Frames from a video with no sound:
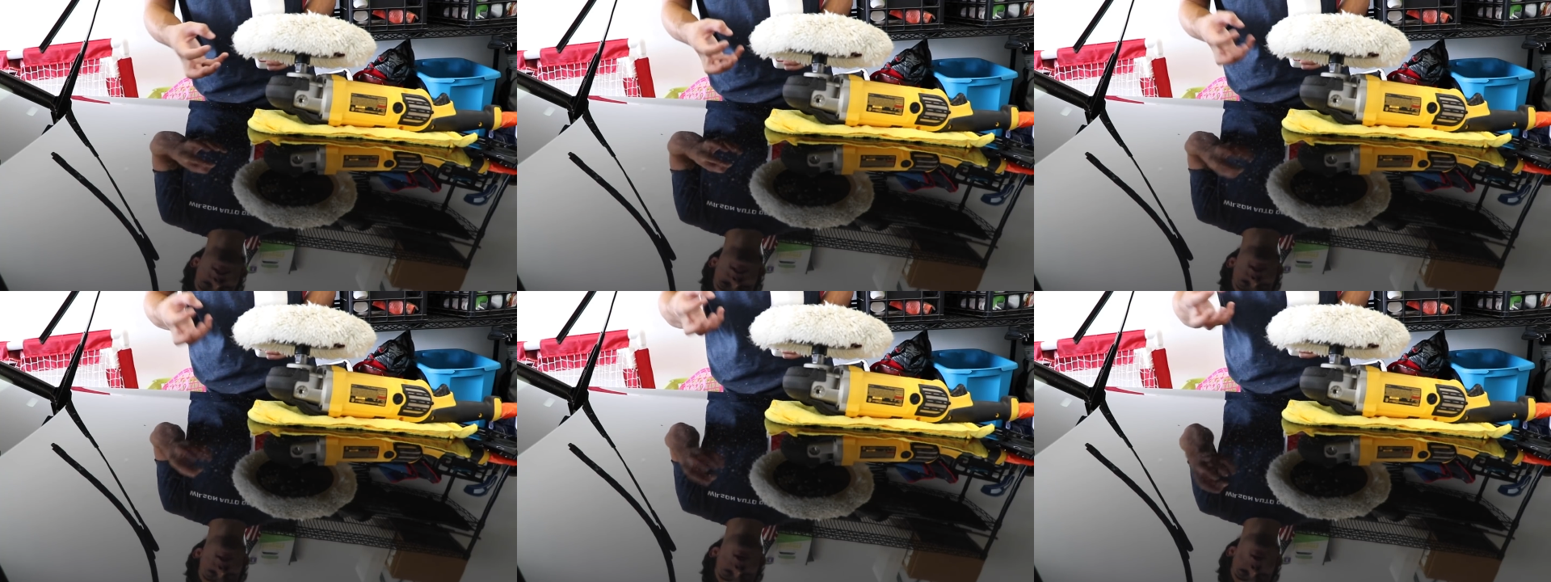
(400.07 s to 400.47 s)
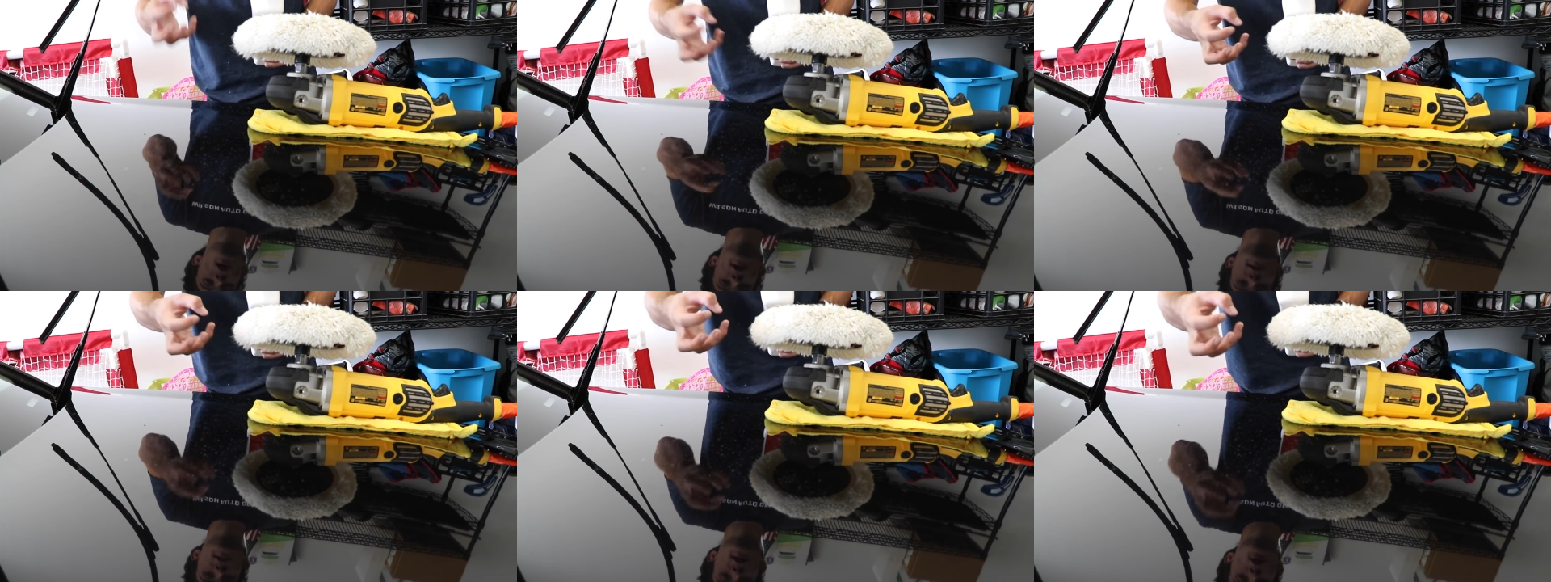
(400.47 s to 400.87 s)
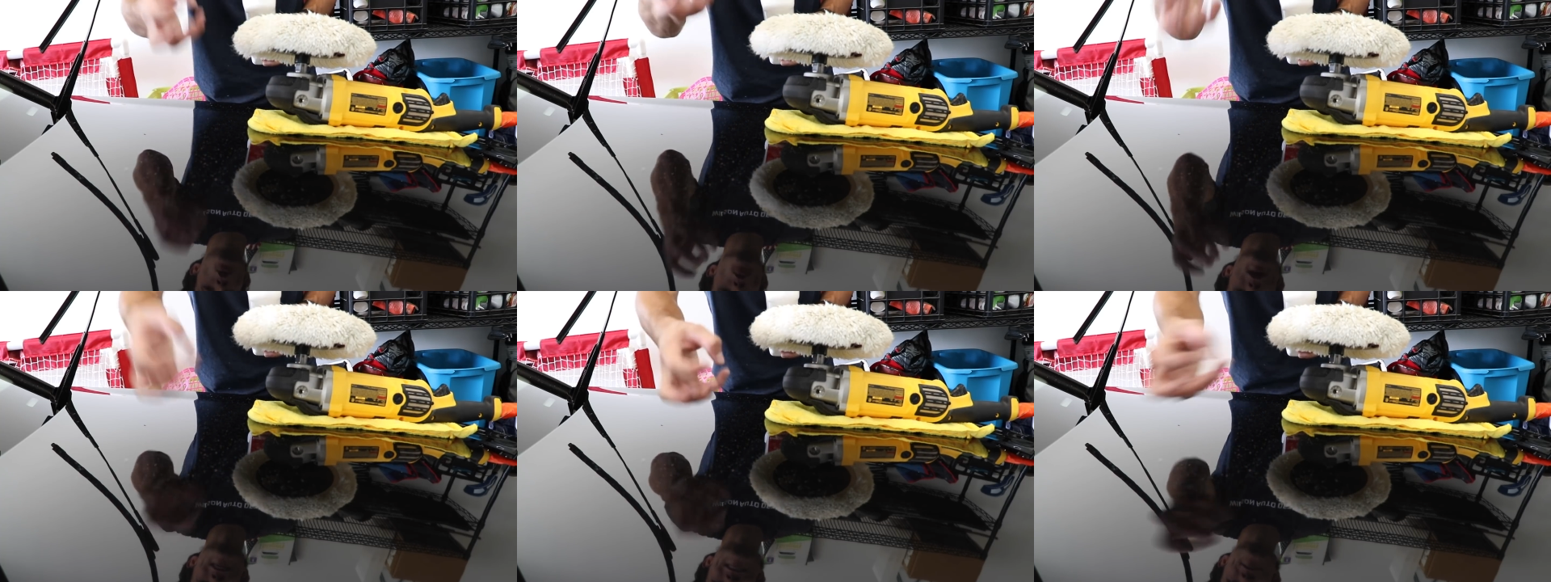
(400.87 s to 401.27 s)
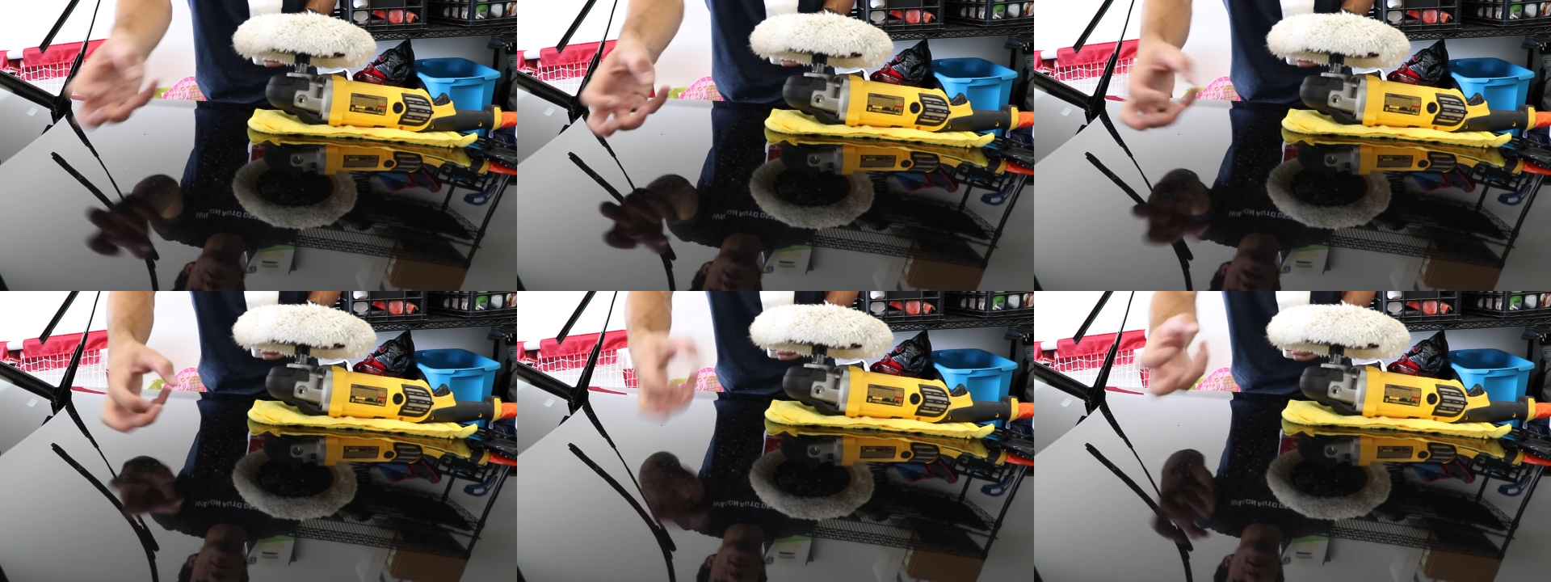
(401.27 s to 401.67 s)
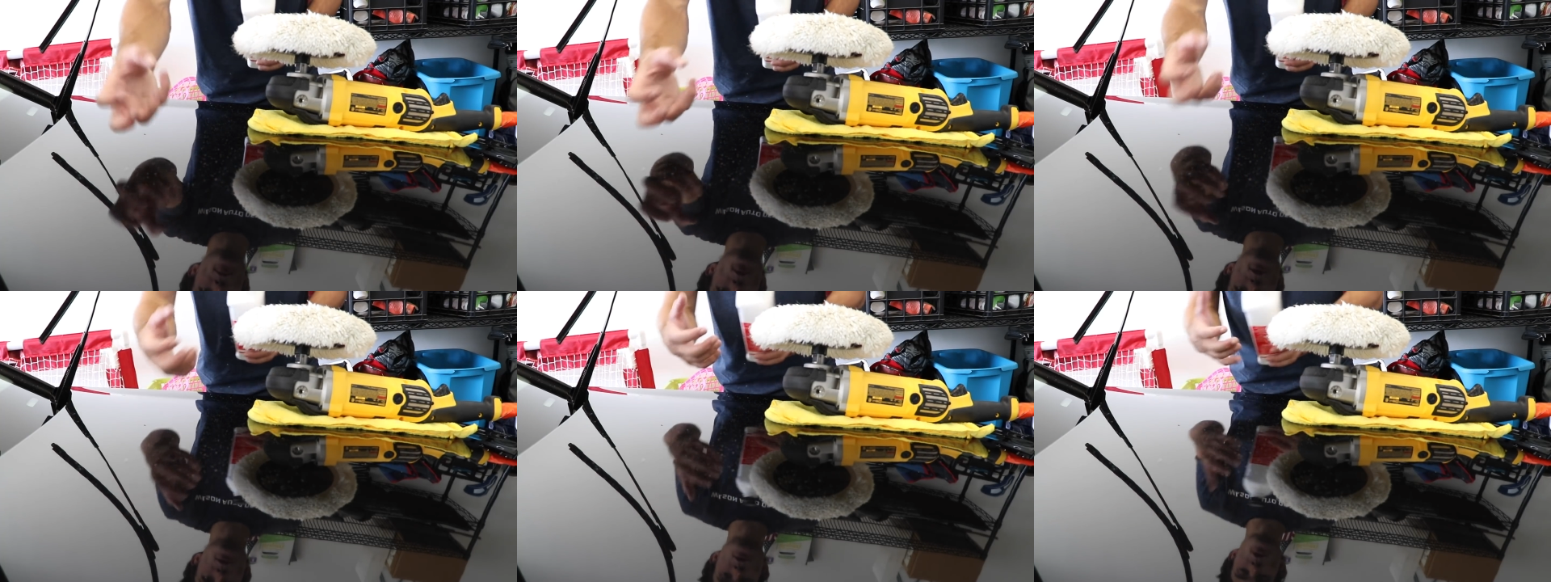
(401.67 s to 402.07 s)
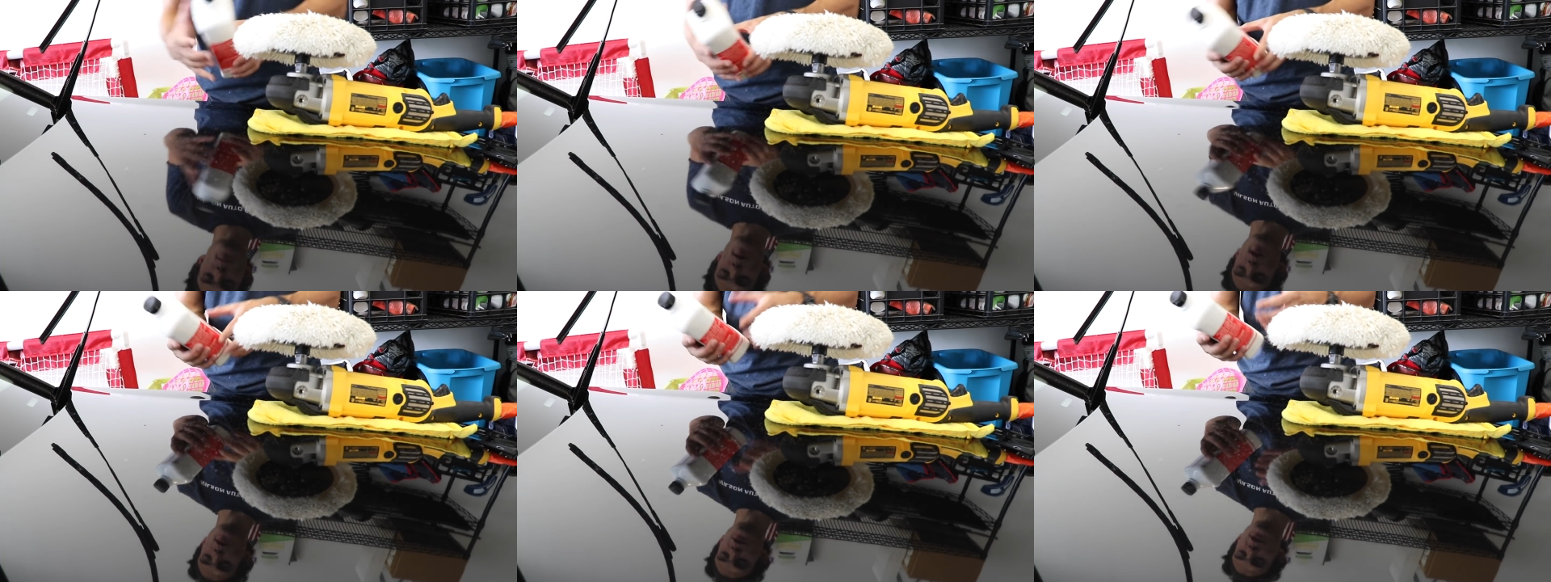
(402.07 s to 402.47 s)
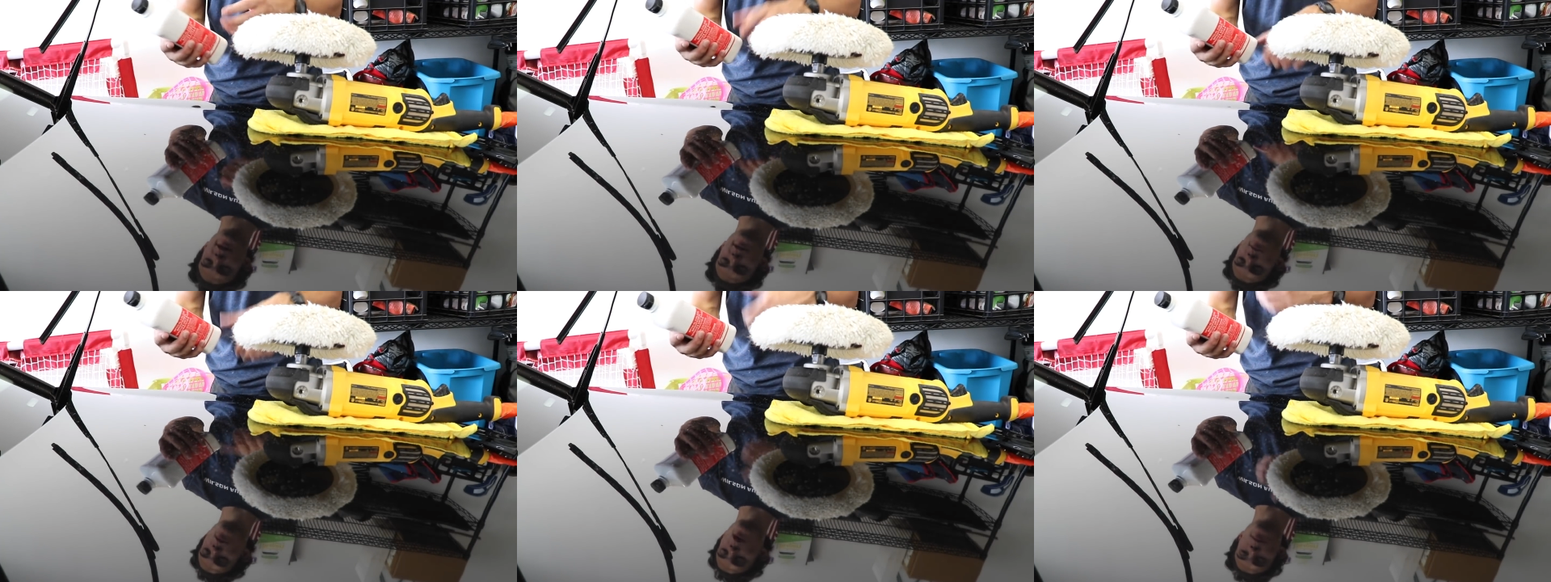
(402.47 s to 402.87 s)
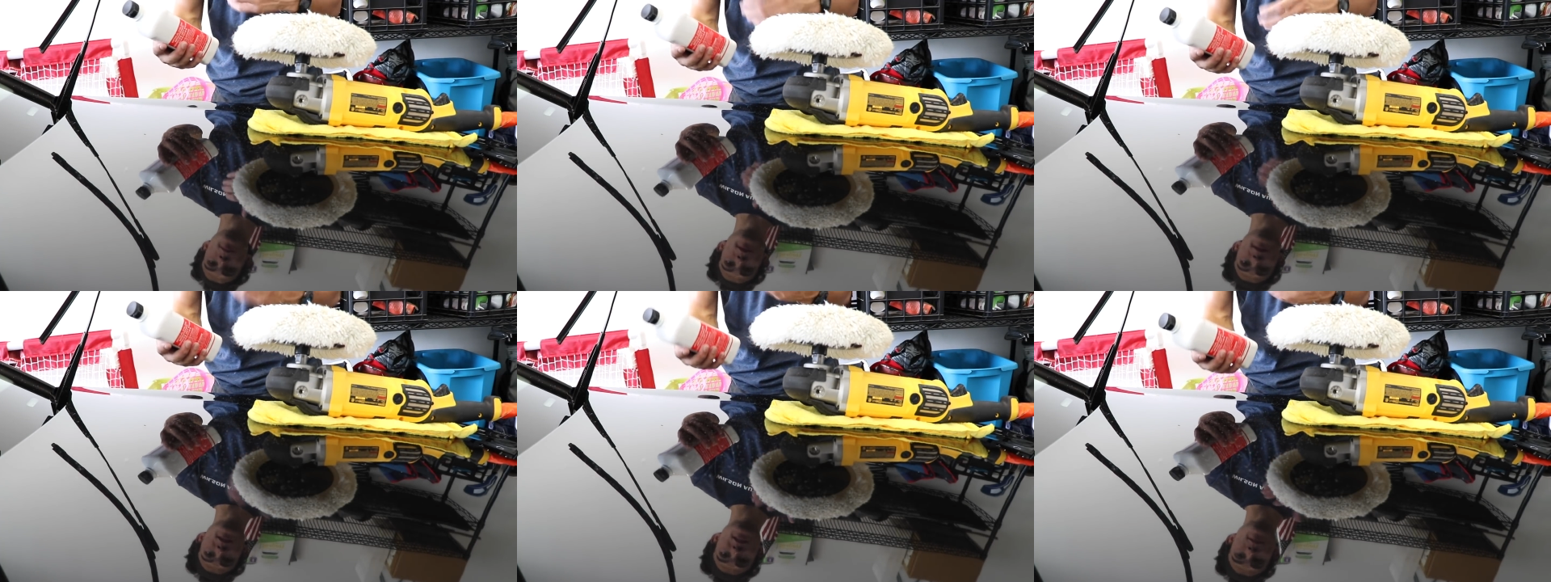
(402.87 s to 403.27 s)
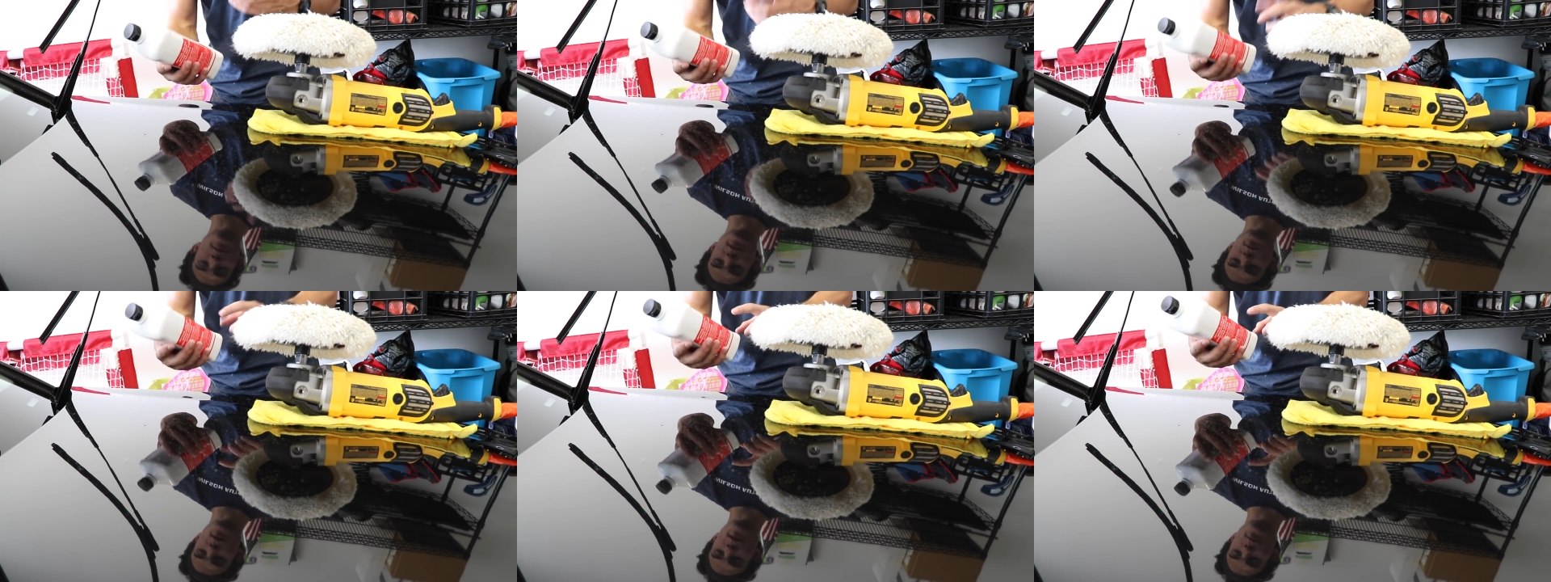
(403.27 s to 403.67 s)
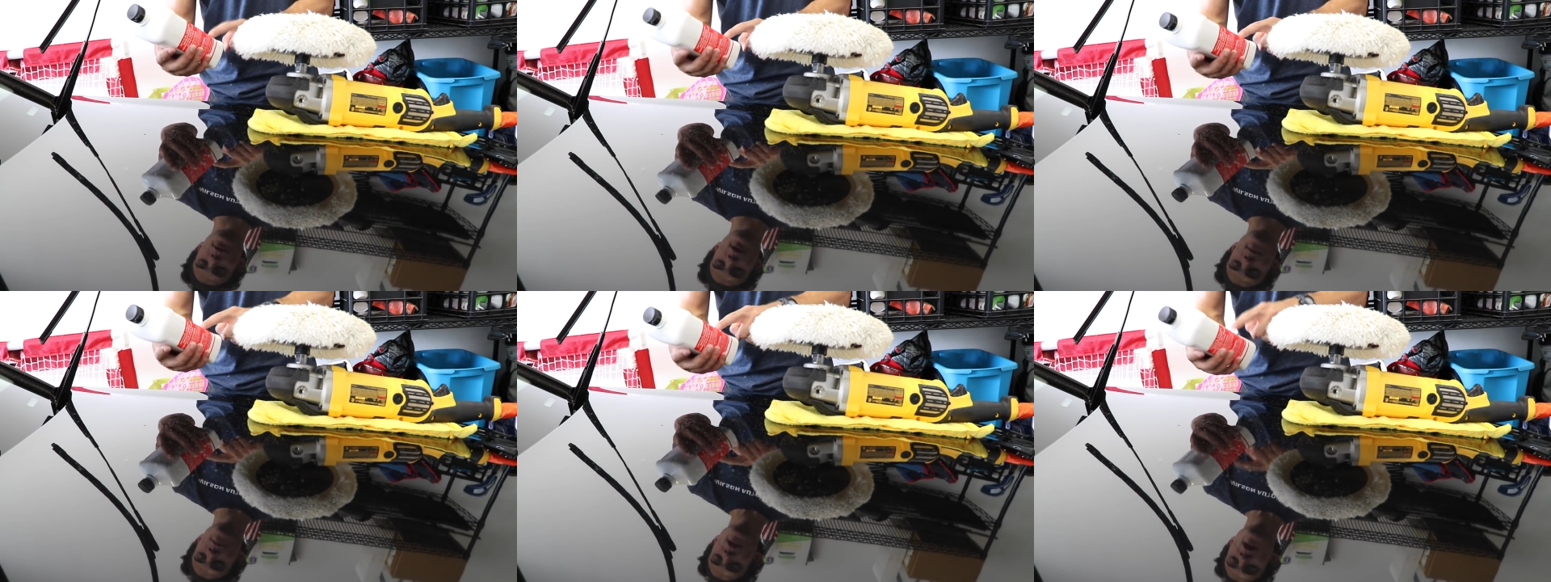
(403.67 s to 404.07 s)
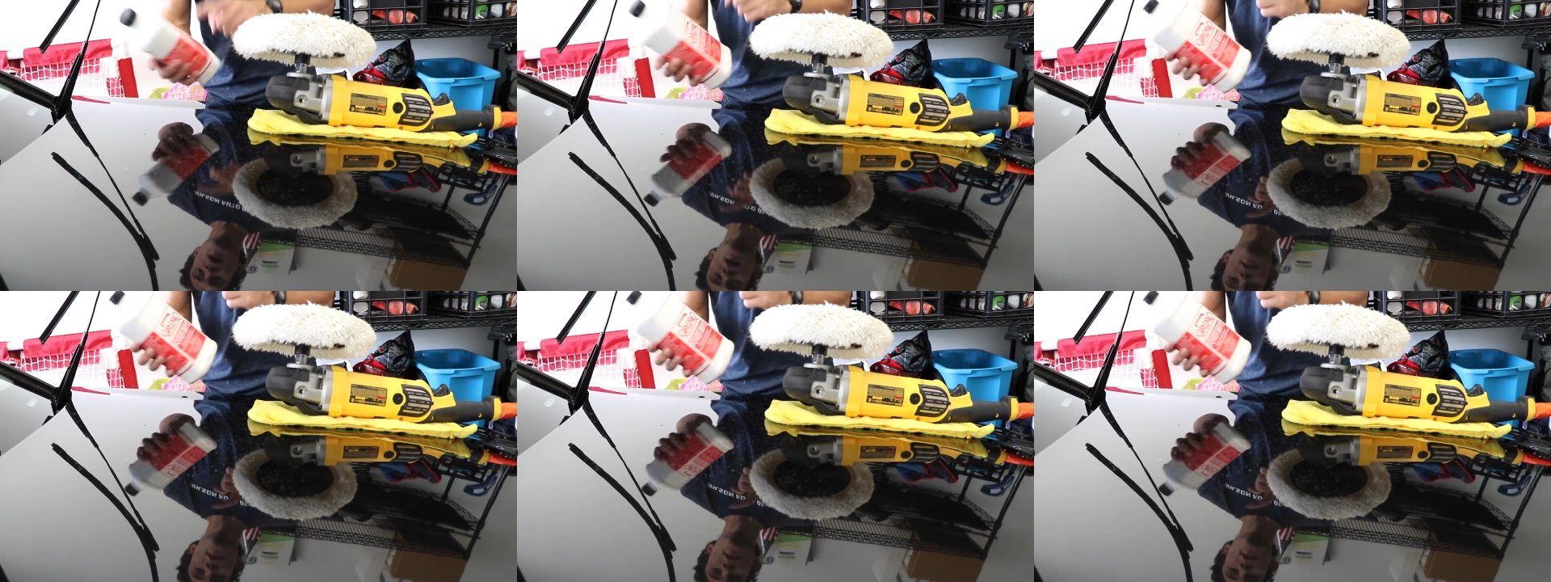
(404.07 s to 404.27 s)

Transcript: No face is visible, so there are no lips to read.